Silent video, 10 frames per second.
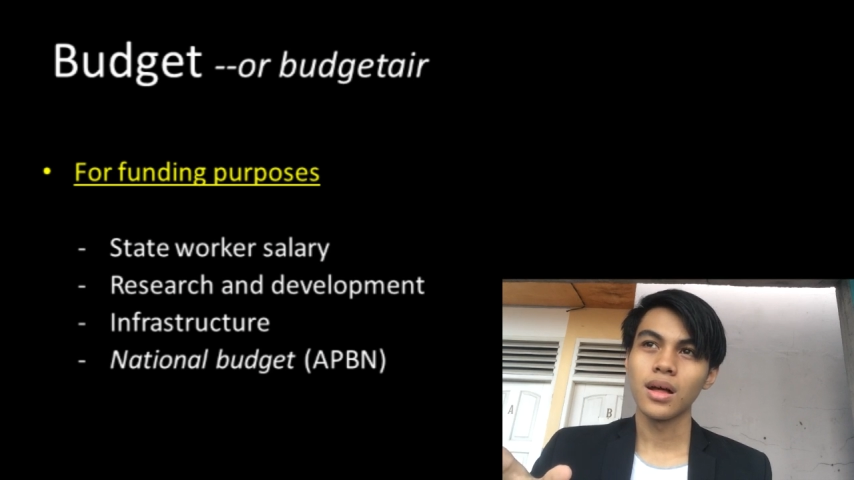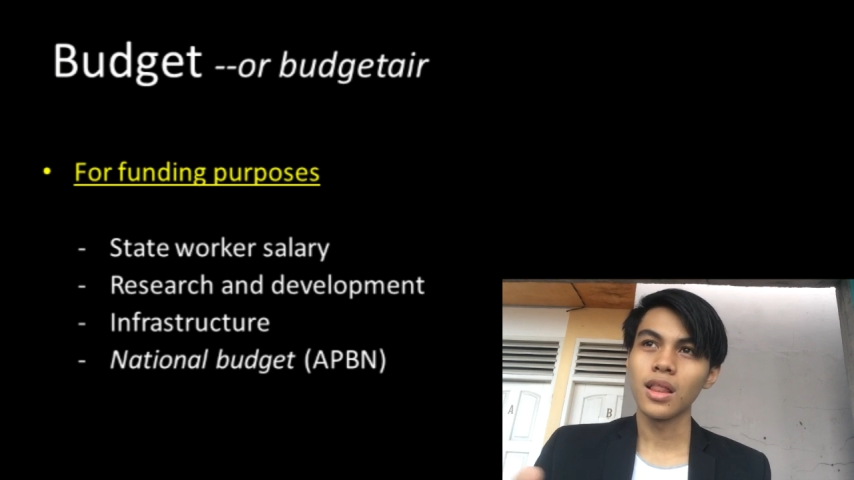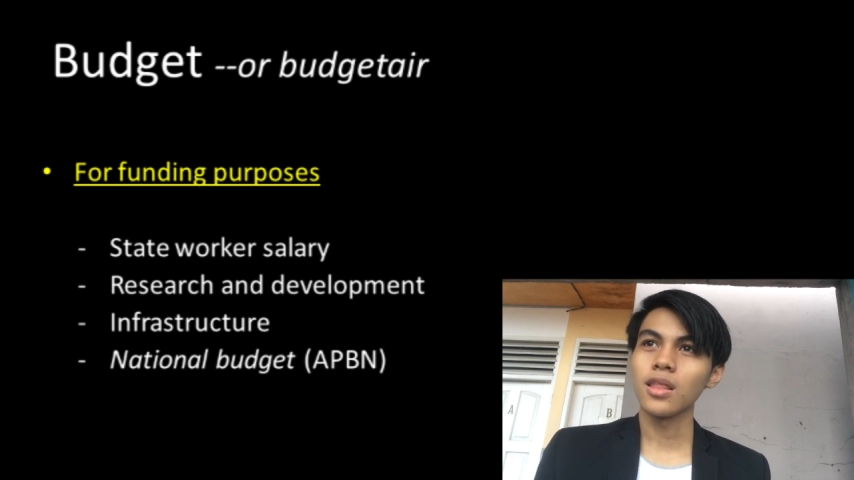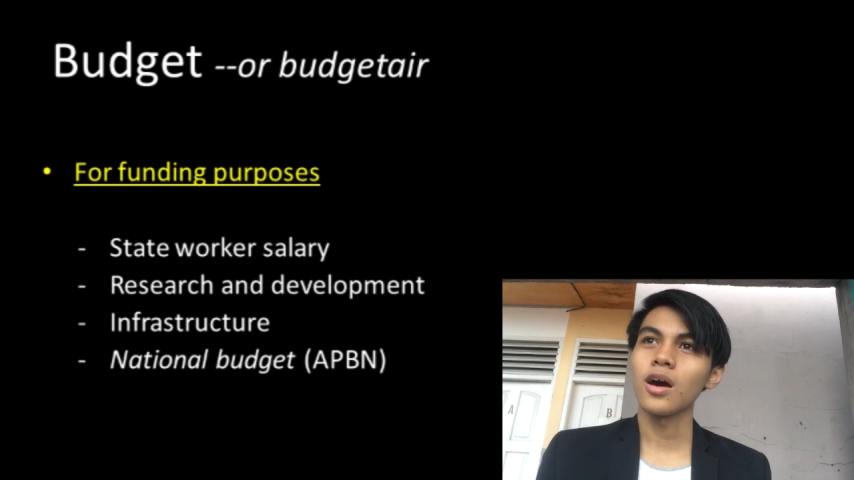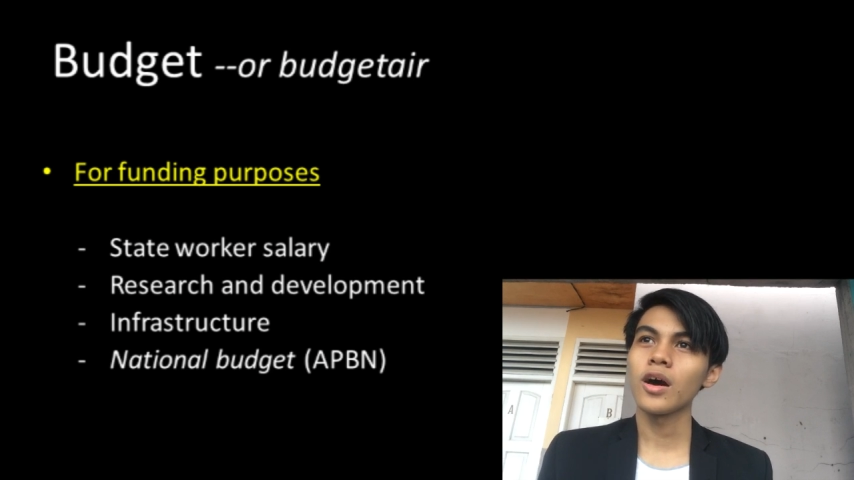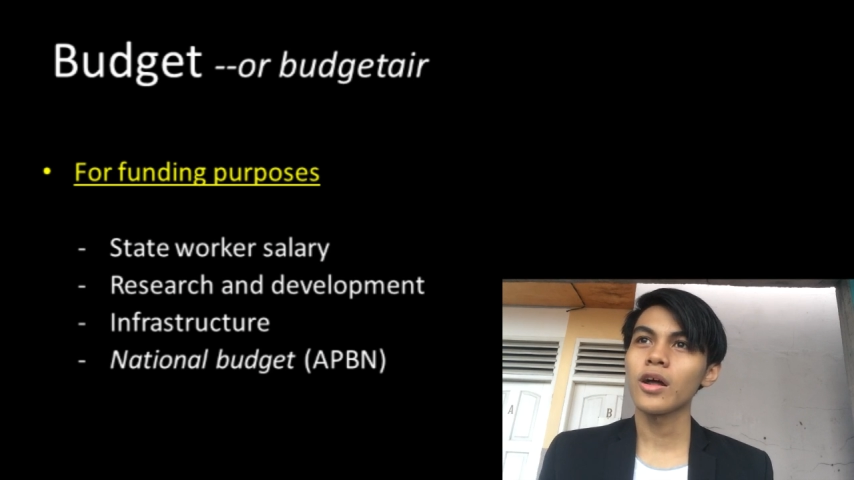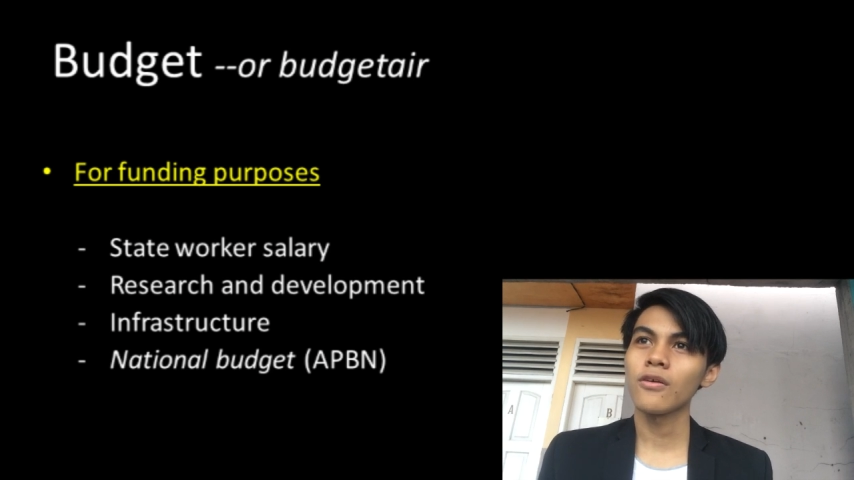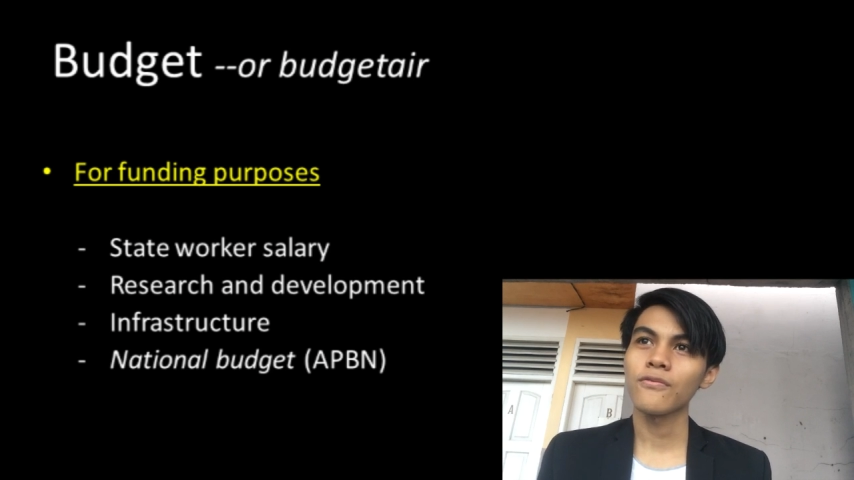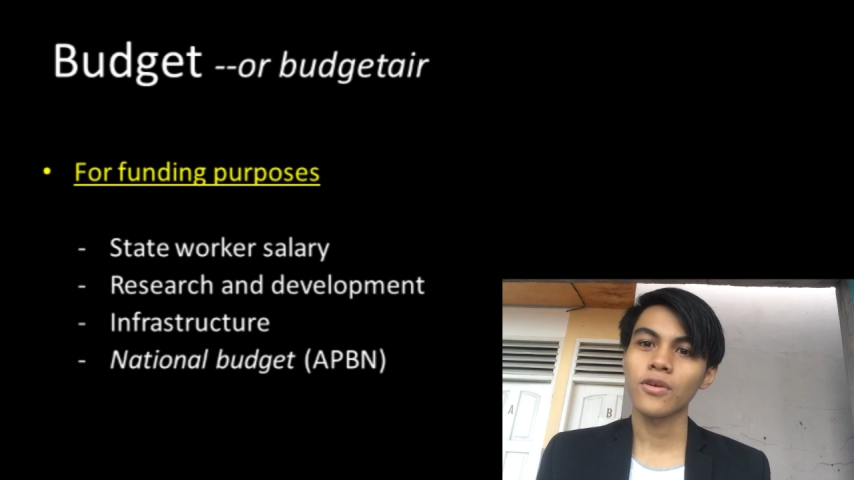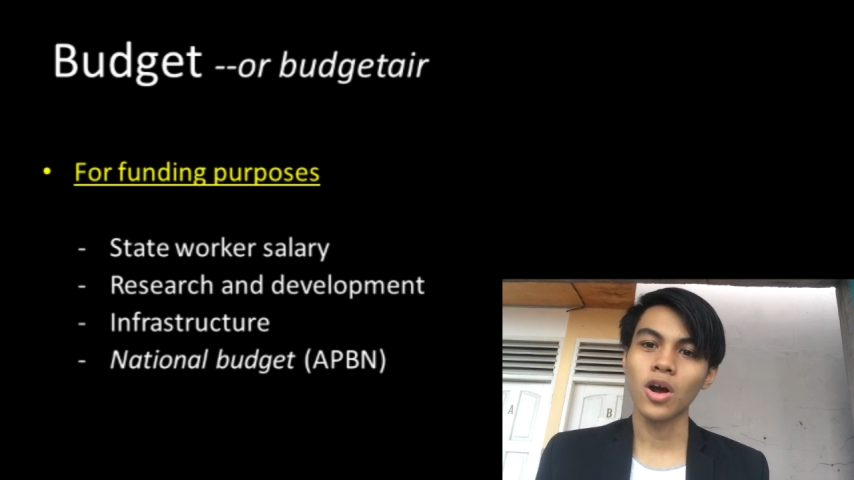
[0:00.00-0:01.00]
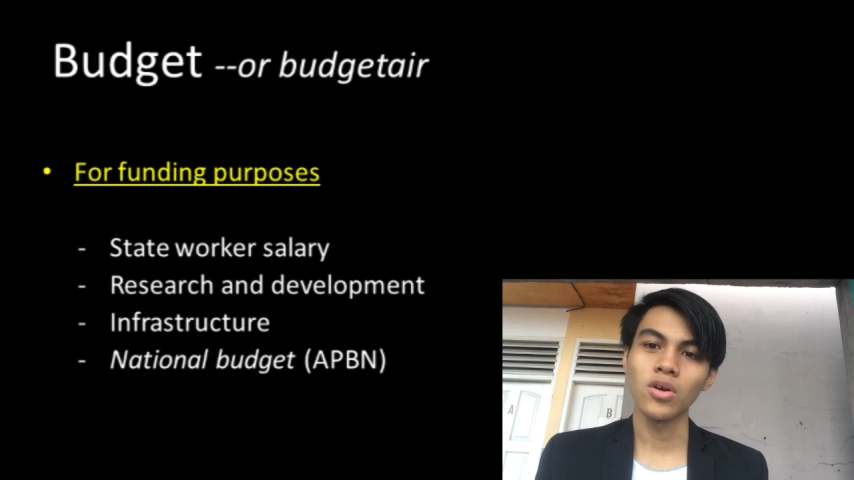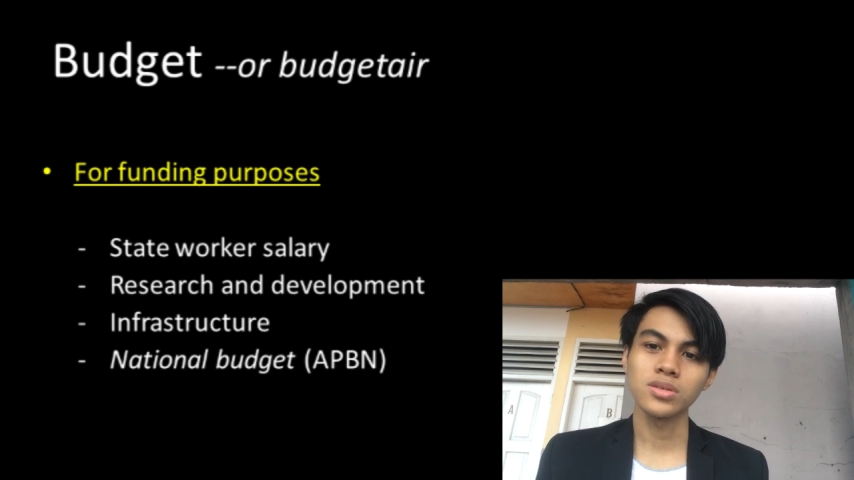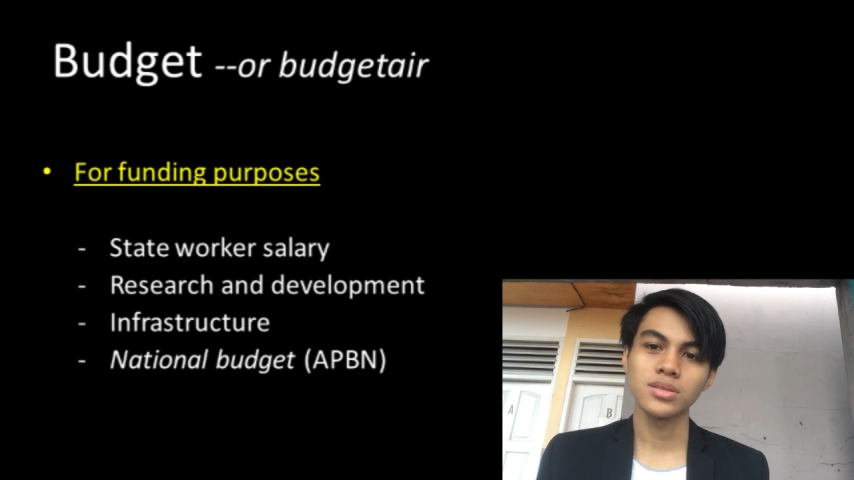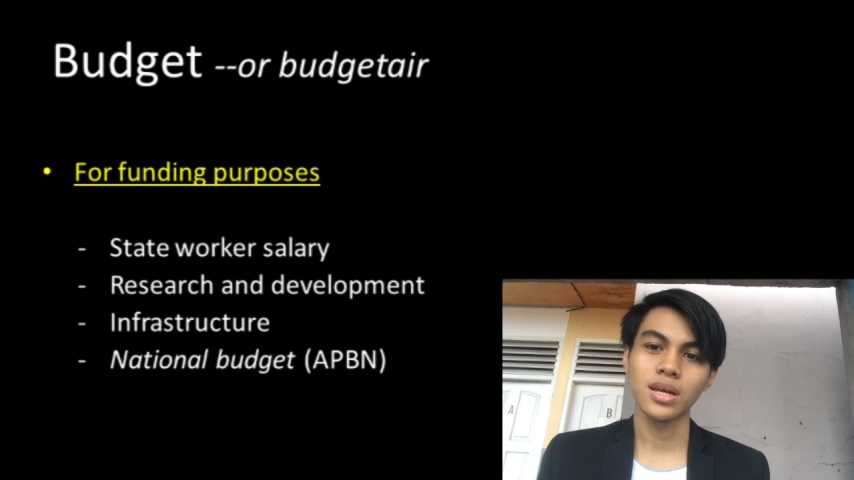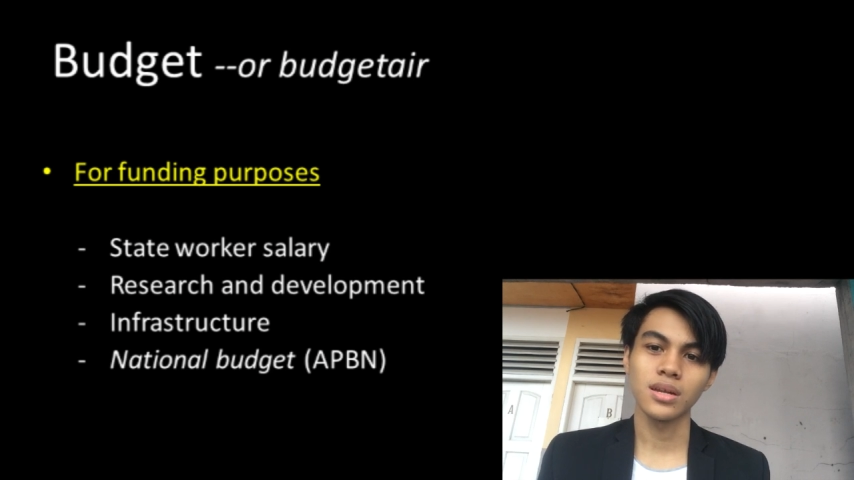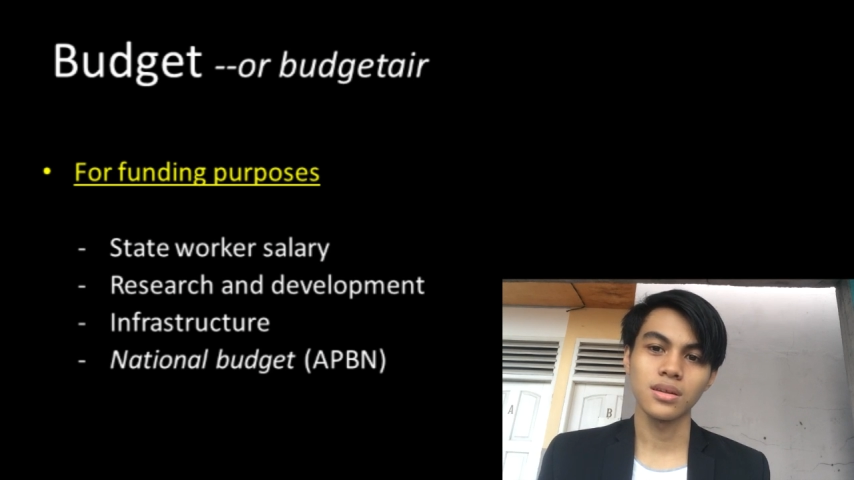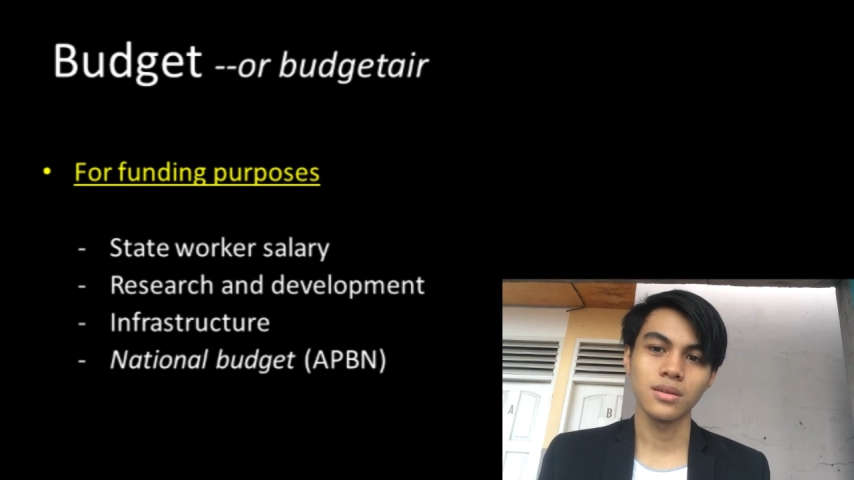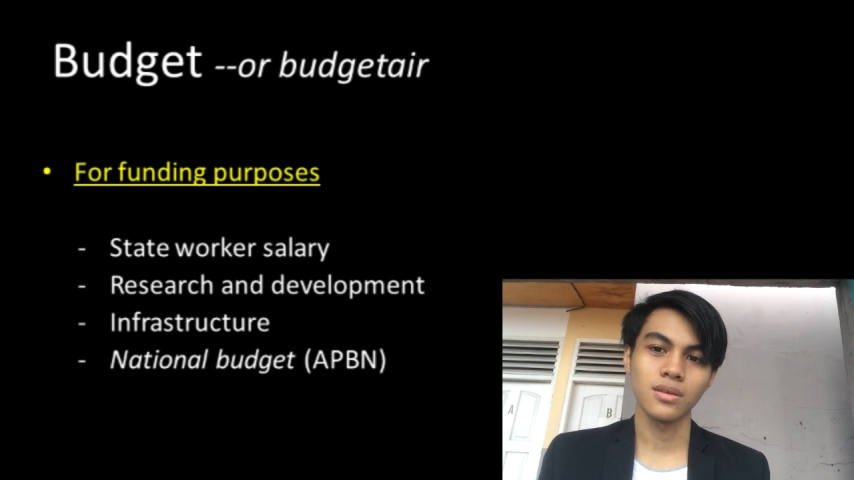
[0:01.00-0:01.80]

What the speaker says: a lot of costs that